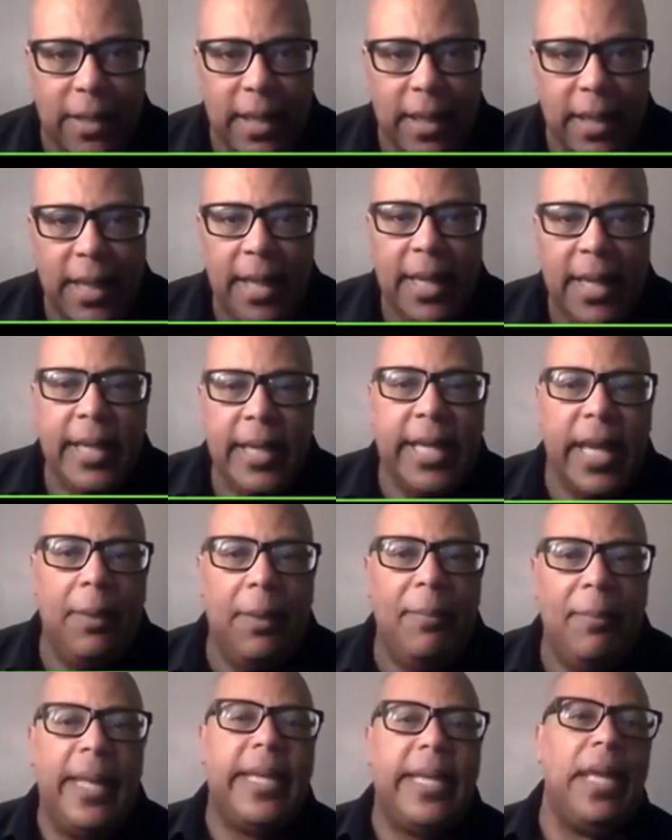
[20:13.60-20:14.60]
at God.
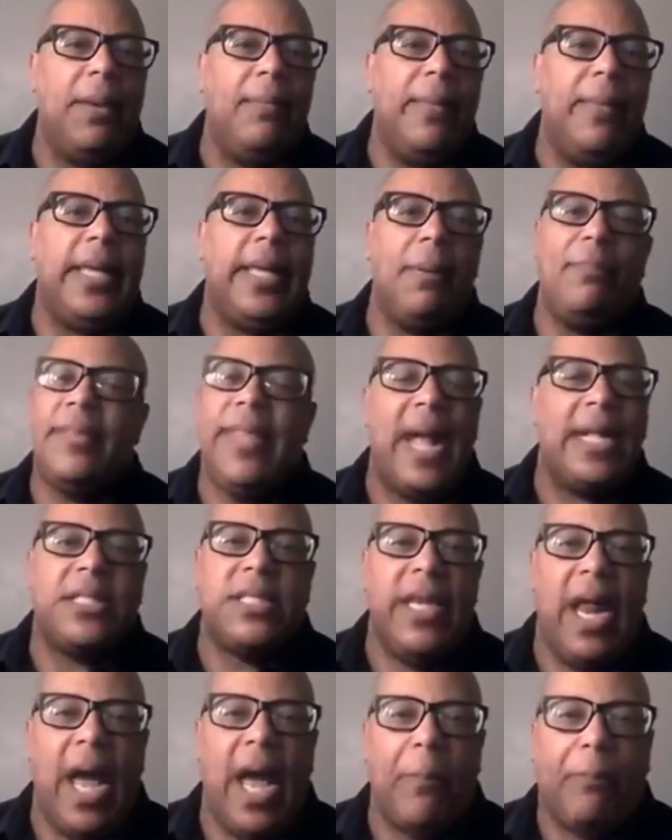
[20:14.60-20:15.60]
Give me,
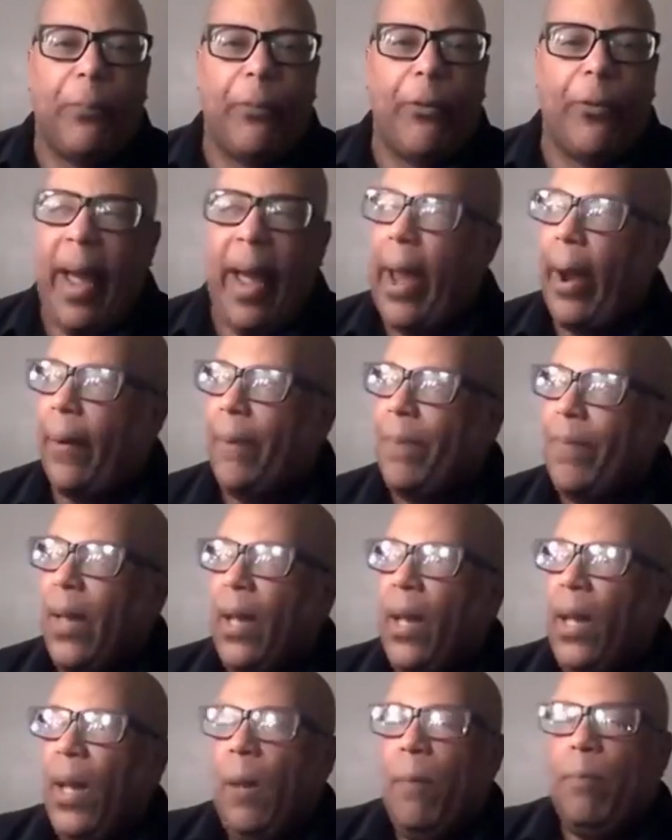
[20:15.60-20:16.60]
that's not
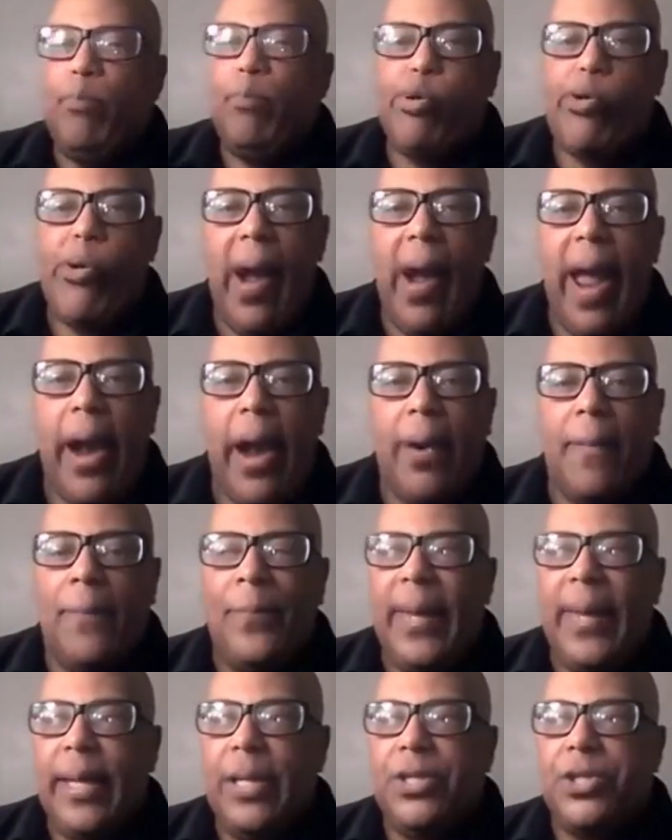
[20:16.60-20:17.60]
prayer.
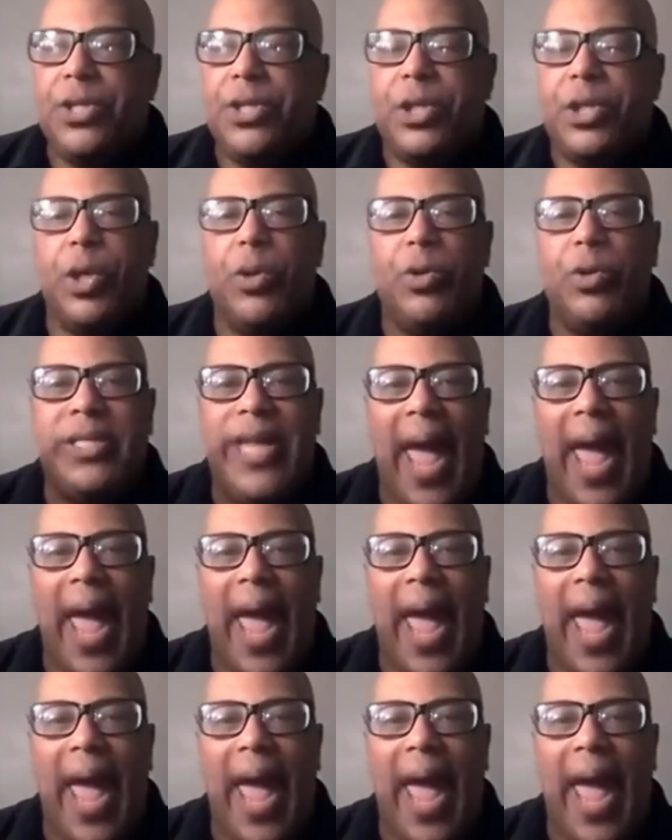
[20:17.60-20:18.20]
Prayer means to